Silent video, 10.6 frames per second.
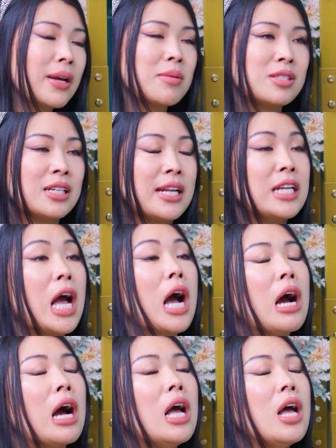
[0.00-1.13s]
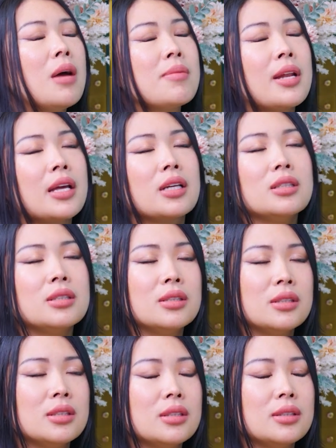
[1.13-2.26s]
I'm just gonna lay down and be like,
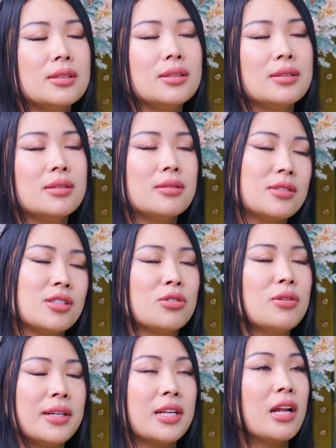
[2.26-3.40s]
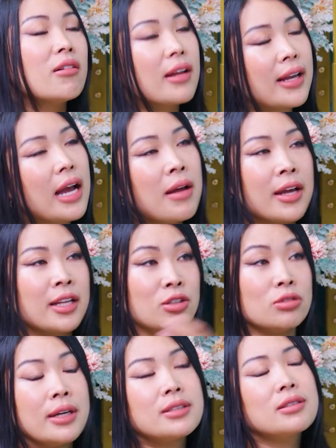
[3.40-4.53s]
just do it. You know, like I can
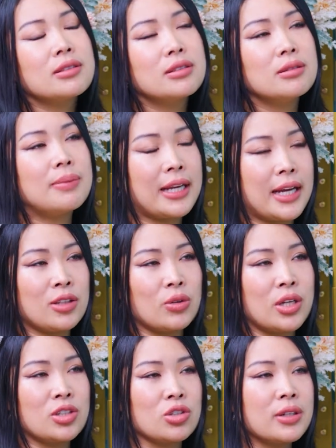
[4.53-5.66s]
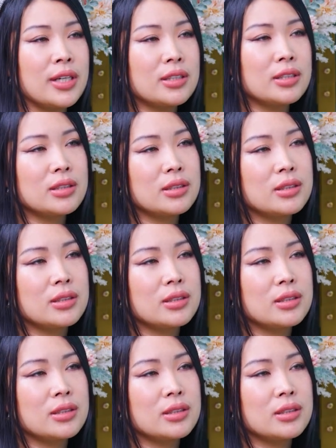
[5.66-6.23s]
do it, but like I don't enjoy it.